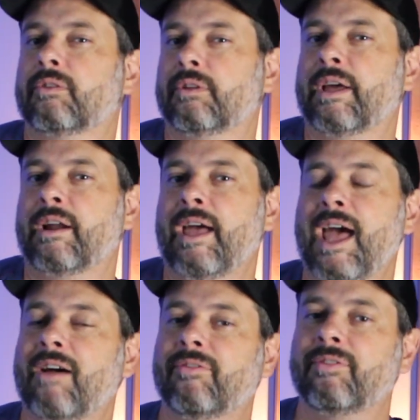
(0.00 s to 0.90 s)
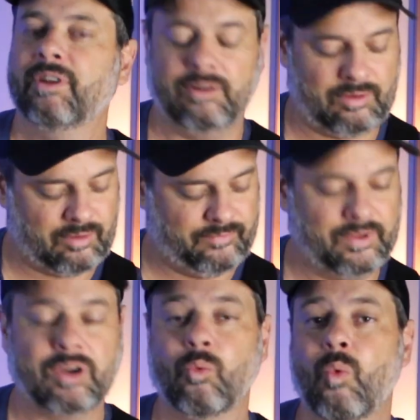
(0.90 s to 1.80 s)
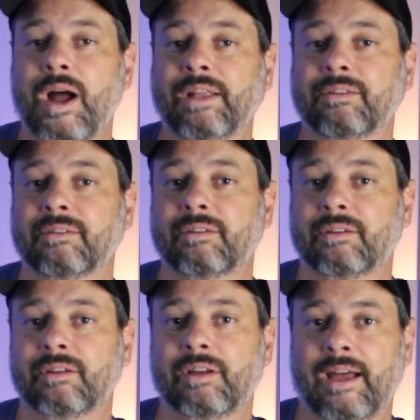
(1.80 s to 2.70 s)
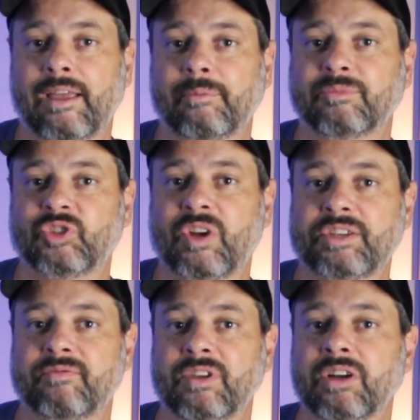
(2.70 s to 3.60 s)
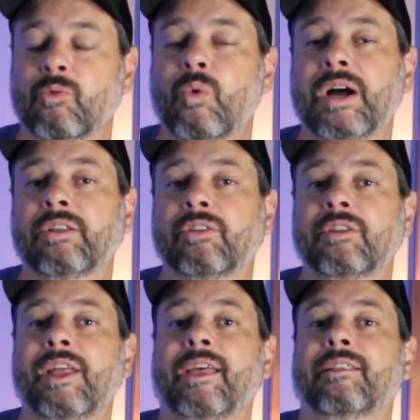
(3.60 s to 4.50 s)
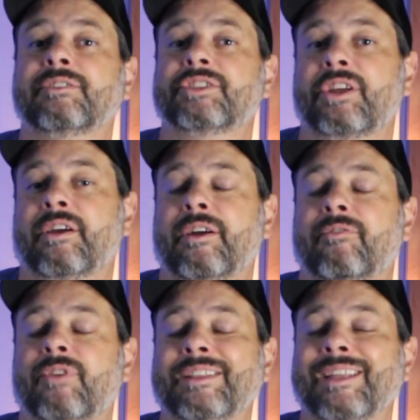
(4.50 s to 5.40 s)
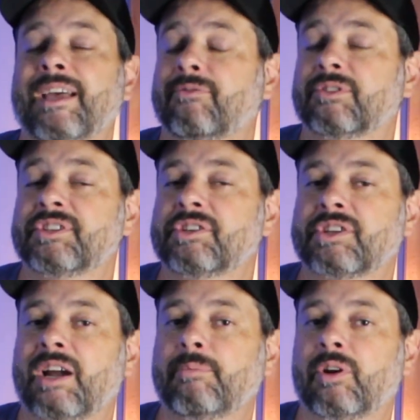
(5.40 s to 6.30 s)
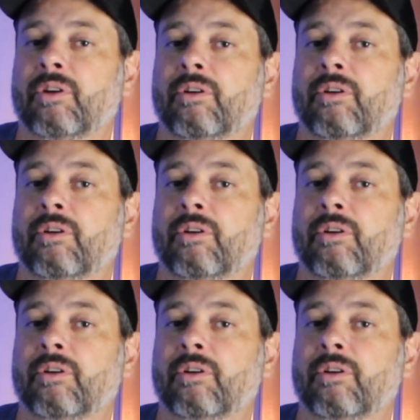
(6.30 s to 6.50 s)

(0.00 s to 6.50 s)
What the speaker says: There I have here on figure 1, I'm stretching finger 1 on the fret 9 for C sharp